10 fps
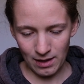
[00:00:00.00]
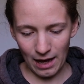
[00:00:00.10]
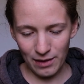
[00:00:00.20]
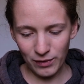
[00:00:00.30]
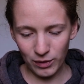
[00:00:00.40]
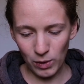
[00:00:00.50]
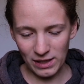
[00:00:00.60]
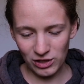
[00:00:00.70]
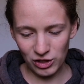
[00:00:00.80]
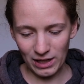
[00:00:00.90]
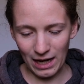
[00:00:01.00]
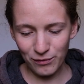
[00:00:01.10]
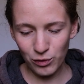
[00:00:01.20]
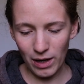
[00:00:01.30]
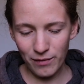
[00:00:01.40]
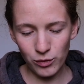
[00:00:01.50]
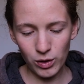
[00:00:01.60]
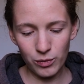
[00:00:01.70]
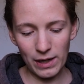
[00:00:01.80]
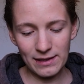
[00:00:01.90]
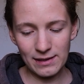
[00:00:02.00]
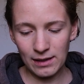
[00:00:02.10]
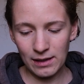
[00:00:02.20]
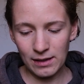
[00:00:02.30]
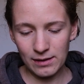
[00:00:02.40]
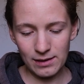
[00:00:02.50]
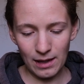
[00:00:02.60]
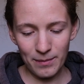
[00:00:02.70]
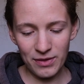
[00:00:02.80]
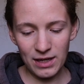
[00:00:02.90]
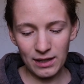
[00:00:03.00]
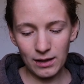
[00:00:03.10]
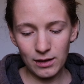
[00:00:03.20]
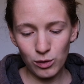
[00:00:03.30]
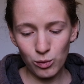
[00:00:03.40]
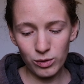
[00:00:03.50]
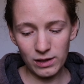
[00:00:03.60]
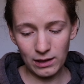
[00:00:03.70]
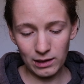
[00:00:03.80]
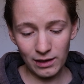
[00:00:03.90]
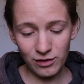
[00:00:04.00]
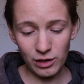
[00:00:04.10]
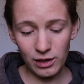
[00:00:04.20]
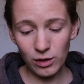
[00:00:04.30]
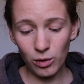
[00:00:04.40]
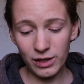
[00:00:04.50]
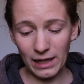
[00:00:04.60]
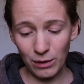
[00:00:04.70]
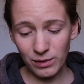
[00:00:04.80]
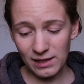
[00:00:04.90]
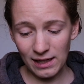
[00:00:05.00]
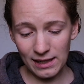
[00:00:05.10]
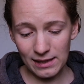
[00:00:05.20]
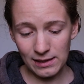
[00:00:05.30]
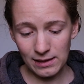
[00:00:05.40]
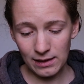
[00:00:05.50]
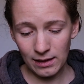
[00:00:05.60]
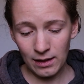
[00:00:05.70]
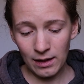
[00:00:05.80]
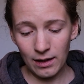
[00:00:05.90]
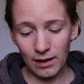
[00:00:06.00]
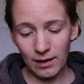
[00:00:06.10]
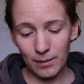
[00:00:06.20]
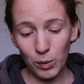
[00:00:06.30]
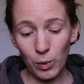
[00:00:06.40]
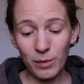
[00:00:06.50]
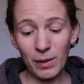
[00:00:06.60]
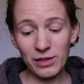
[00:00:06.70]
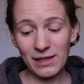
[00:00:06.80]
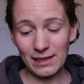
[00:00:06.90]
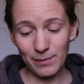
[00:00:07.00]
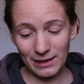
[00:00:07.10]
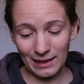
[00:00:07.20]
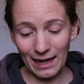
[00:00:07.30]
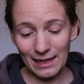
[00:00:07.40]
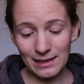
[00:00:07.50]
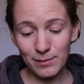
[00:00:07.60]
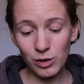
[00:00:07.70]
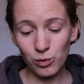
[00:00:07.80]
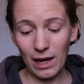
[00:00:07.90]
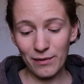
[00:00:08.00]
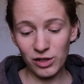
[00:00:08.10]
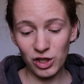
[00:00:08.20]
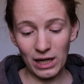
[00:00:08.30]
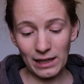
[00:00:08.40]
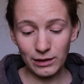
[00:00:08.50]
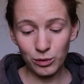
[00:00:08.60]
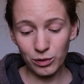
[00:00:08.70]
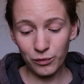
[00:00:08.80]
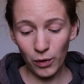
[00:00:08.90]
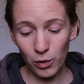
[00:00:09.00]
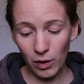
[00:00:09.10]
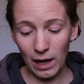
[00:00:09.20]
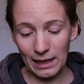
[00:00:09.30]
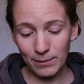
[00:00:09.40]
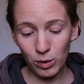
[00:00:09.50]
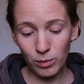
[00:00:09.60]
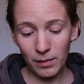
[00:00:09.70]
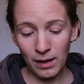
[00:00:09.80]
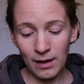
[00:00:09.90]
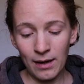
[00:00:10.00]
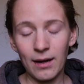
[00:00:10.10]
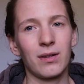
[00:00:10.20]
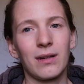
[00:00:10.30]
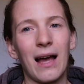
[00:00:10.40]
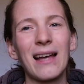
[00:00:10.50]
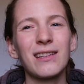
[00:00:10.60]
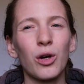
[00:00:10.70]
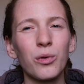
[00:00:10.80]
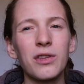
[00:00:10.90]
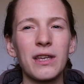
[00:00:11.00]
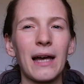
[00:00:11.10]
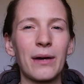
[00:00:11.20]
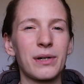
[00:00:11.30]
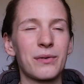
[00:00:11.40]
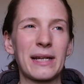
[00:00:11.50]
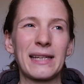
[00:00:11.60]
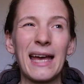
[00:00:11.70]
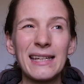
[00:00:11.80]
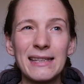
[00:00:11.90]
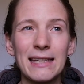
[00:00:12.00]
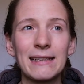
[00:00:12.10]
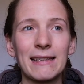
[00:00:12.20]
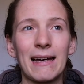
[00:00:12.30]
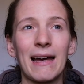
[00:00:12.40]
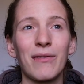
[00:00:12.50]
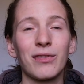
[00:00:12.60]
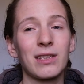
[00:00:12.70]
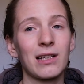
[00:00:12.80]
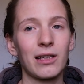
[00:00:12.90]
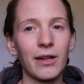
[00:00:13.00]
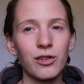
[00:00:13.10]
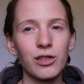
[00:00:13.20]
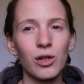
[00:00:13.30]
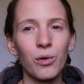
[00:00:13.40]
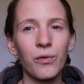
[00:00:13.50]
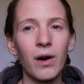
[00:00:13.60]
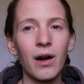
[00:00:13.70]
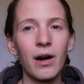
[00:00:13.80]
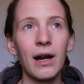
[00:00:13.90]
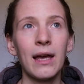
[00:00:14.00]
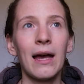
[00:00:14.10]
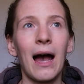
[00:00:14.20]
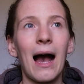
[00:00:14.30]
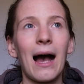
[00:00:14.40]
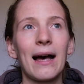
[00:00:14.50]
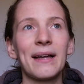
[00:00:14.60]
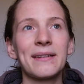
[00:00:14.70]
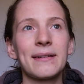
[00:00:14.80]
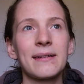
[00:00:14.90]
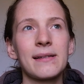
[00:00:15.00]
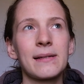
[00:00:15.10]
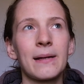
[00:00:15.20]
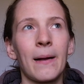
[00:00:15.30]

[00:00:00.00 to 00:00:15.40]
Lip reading: I have a question. Have you ever regret something you decluttered or downsized? What about sentimental items? Do you have a childhood photo album? I don't think I regret anything that I have decluttered so far. And